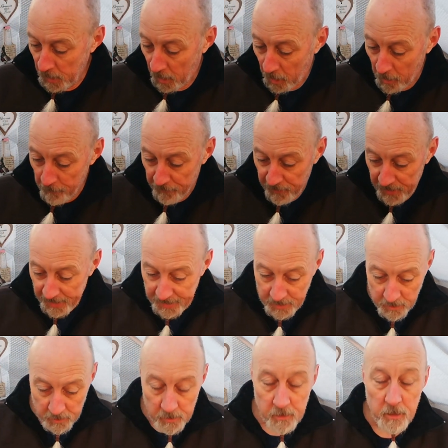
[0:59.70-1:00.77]
hopefully
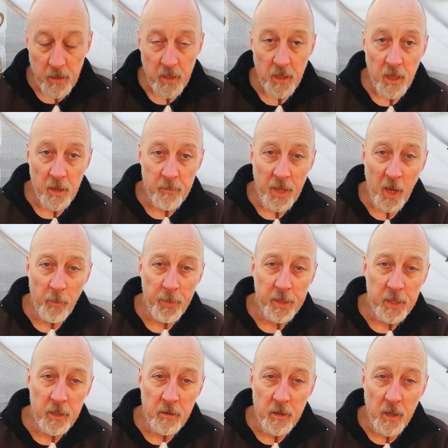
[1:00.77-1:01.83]
I'm helping
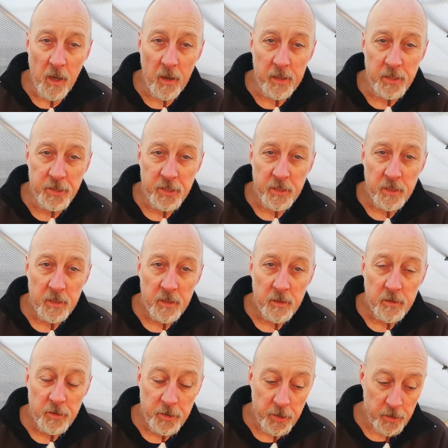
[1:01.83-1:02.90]
you guys
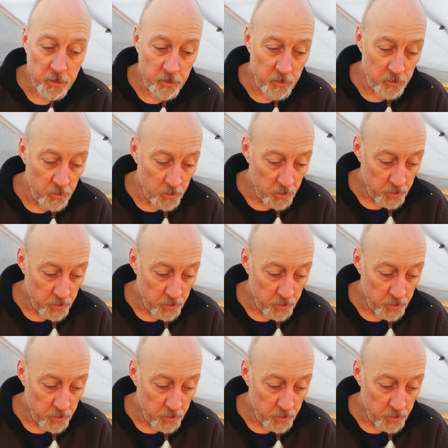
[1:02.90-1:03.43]
to